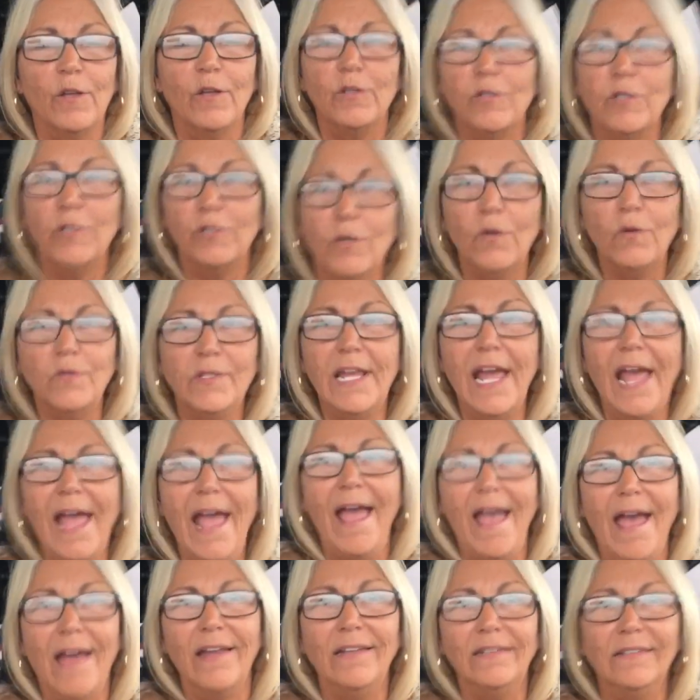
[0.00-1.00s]

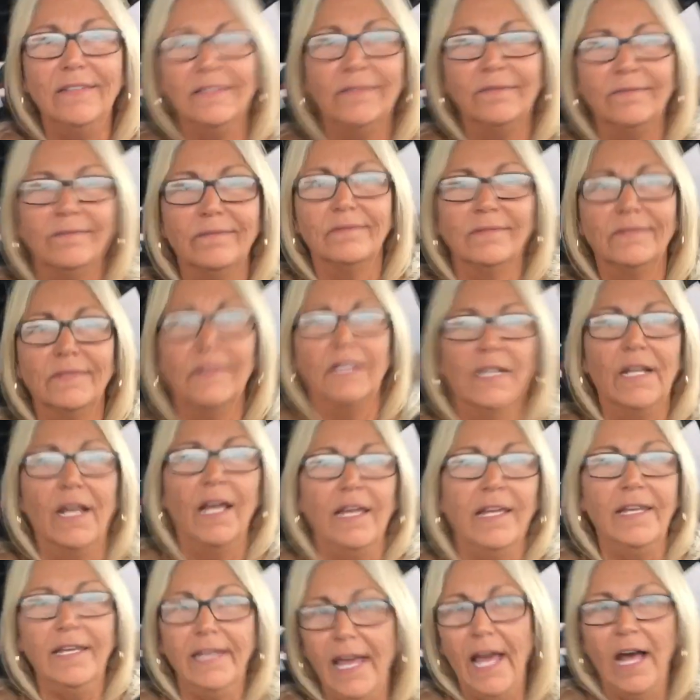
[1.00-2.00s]

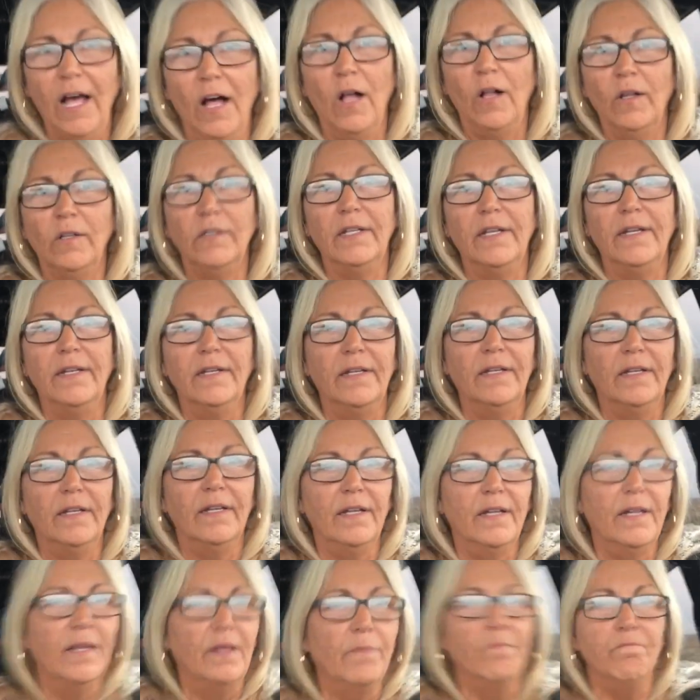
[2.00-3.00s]
Susanne yelled,
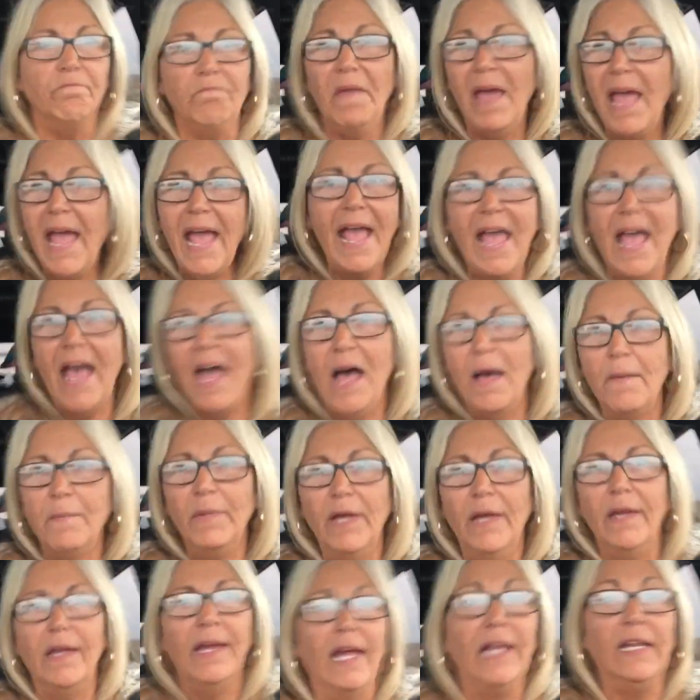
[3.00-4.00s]
ma'am,
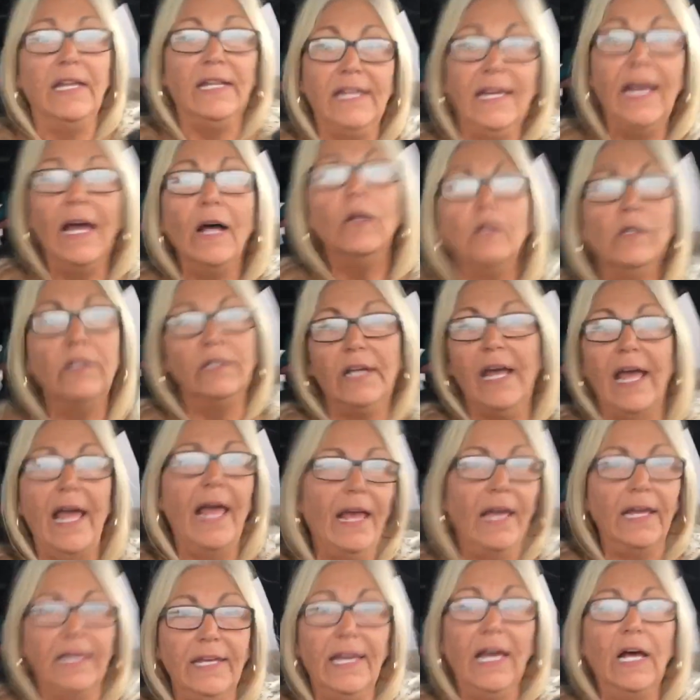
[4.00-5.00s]
and yelled
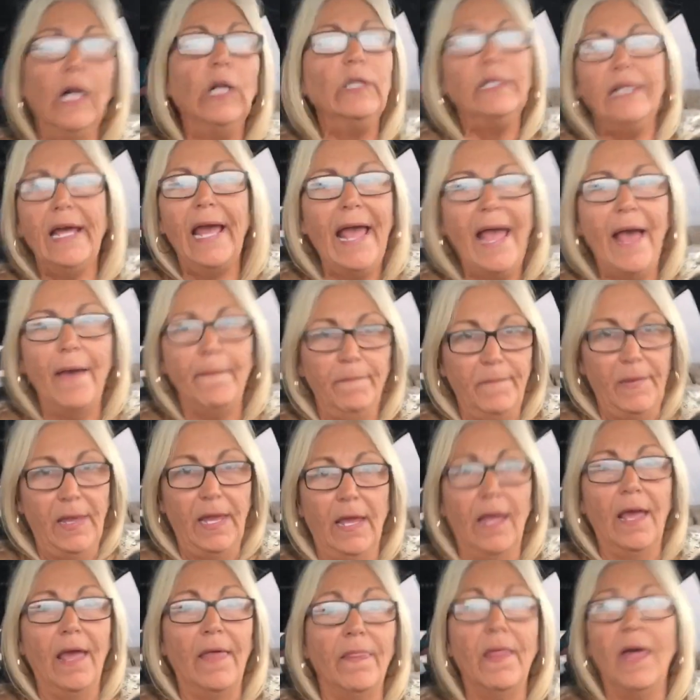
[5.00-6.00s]
at
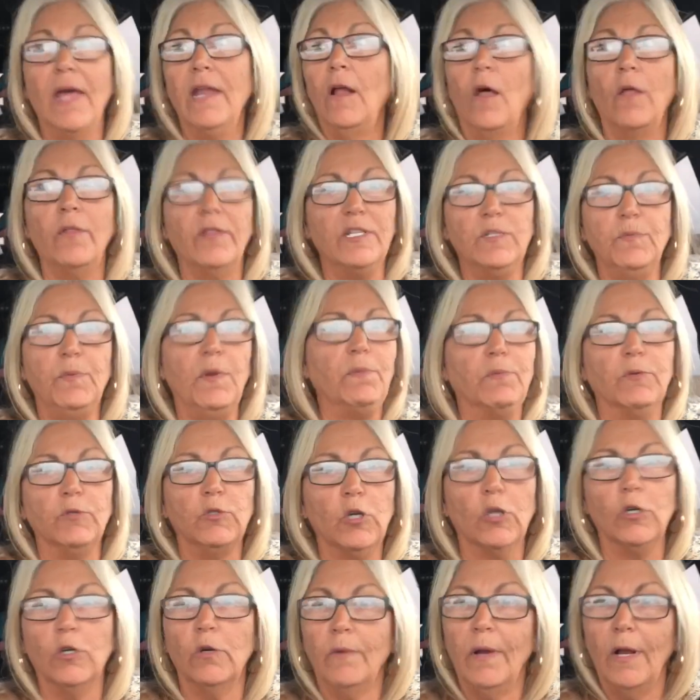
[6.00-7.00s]
me, and then all these people
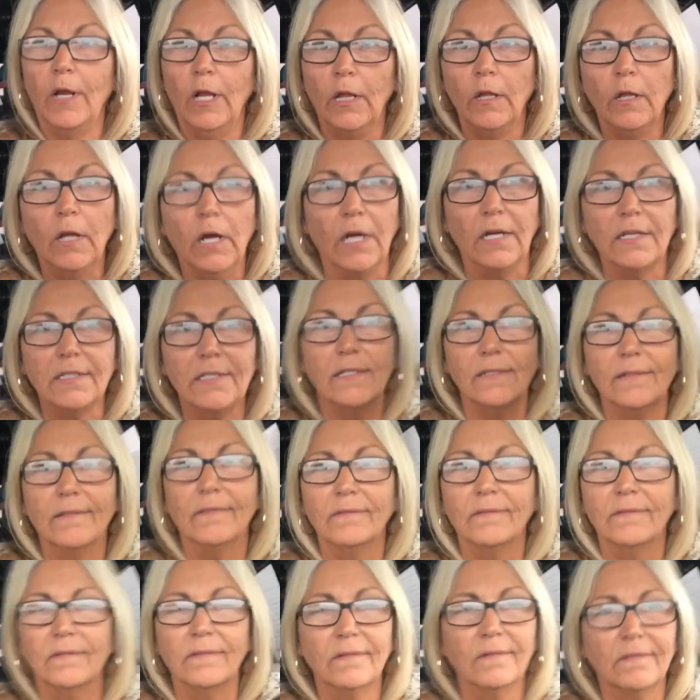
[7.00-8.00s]
turned around and looked.
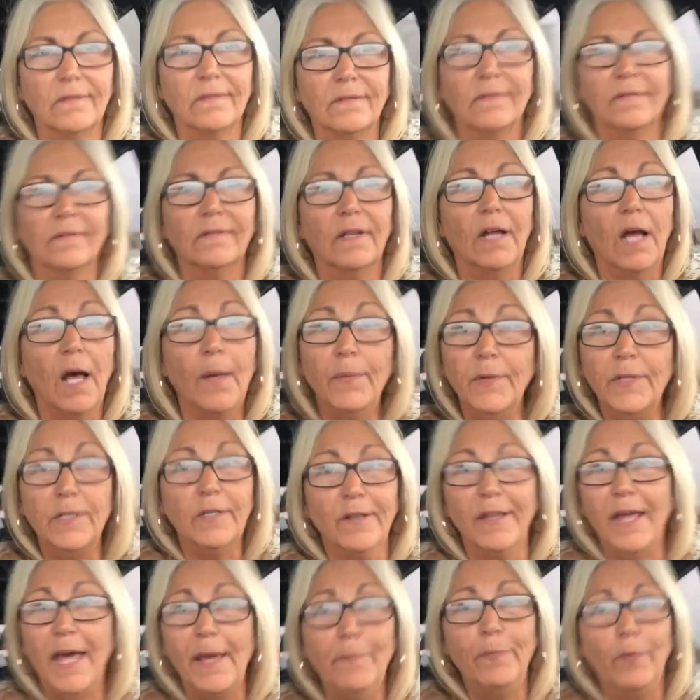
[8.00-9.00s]
Up
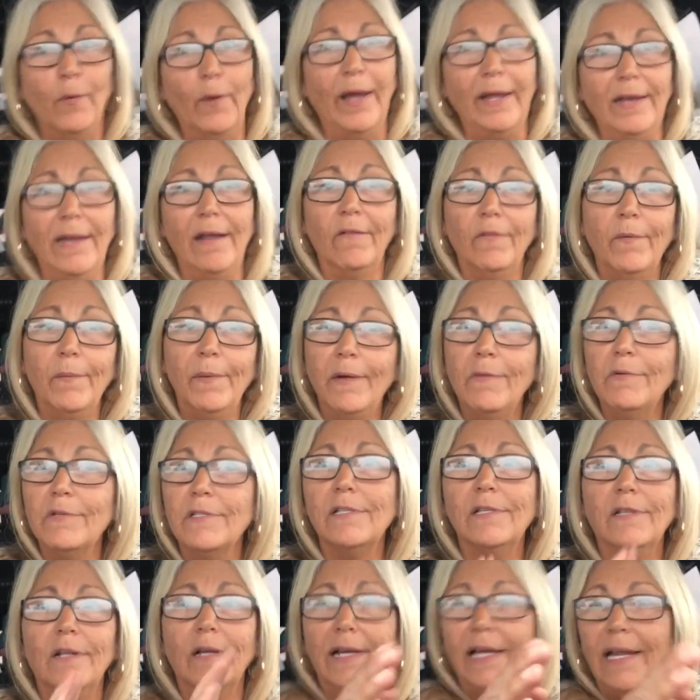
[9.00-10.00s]
until that point, everybody
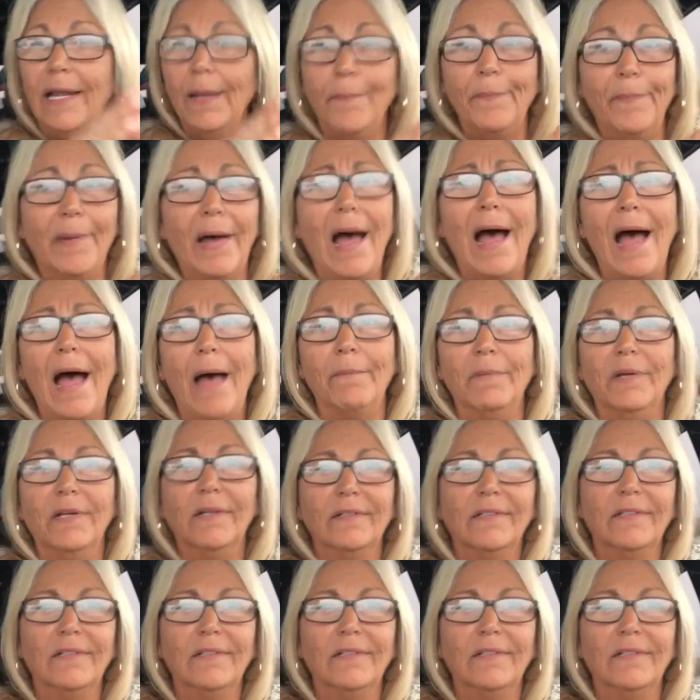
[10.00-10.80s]
was looking at Bob,